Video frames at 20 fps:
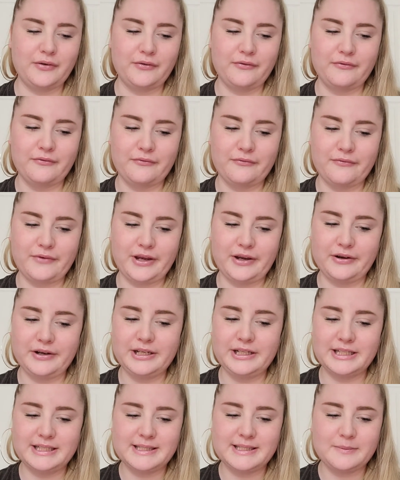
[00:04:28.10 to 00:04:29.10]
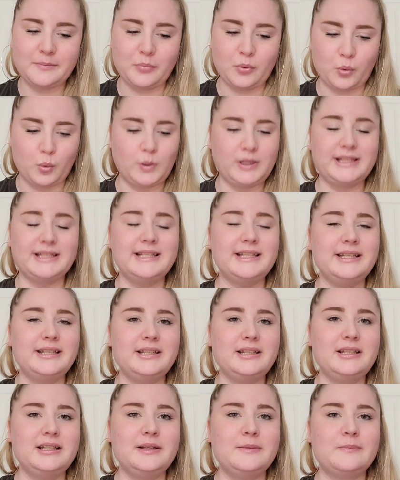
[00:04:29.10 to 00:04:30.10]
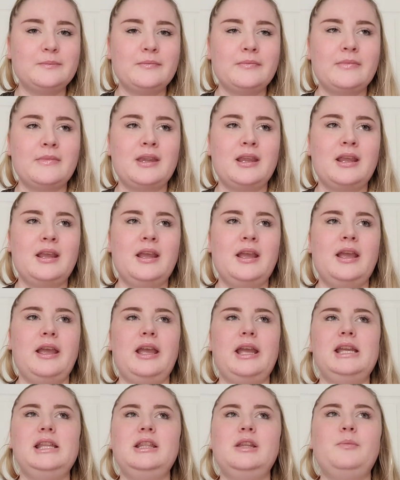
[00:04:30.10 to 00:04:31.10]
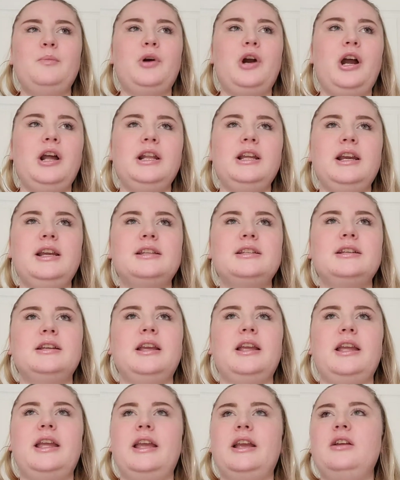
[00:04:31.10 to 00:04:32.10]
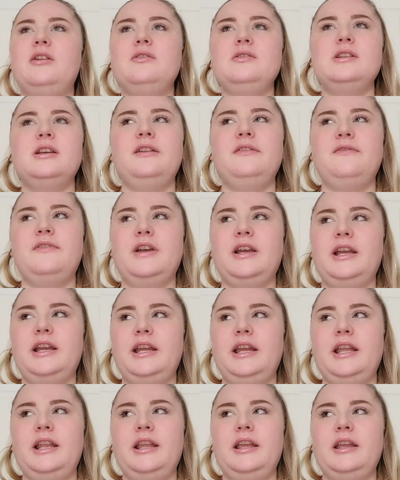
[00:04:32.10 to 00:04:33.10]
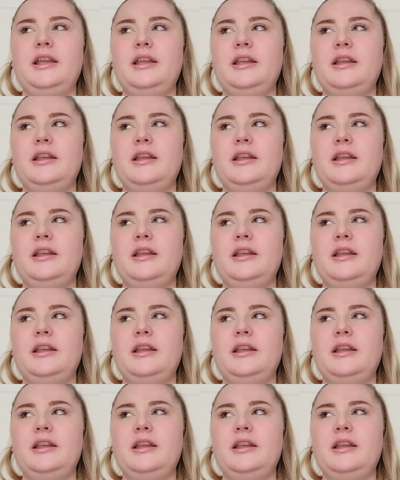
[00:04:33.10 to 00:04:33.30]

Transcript: very disappointed. And the product, it goes on fine.